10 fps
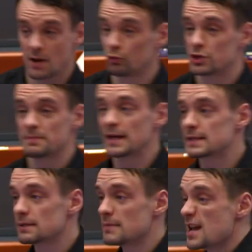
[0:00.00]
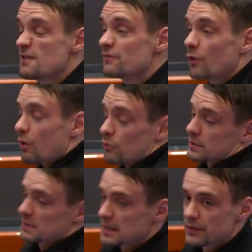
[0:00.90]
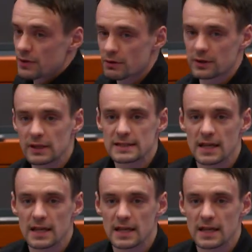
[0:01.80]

which makes them inf almost, in theory at least,